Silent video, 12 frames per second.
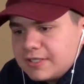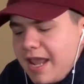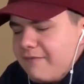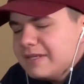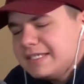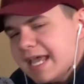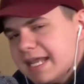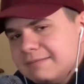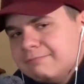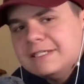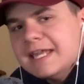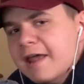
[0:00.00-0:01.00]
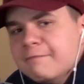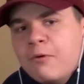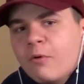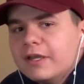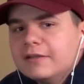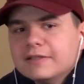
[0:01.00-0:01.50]
It's kind of a dead
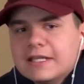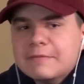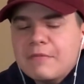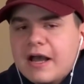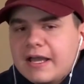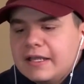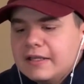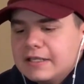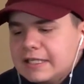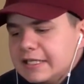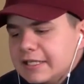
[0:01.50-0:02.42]
point in my